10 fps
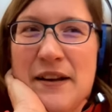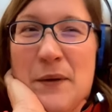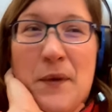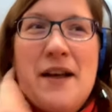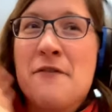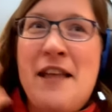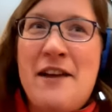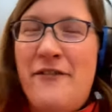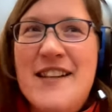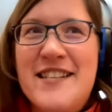whatever
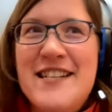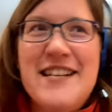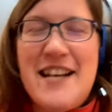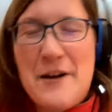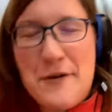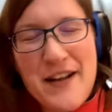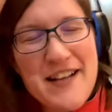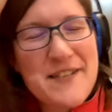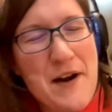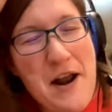that fancy Nintendo thing
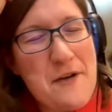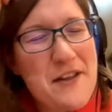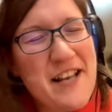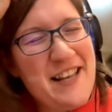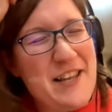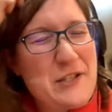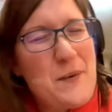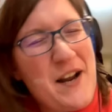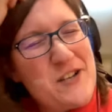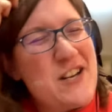is right now, the
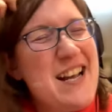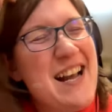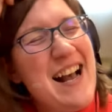Switch.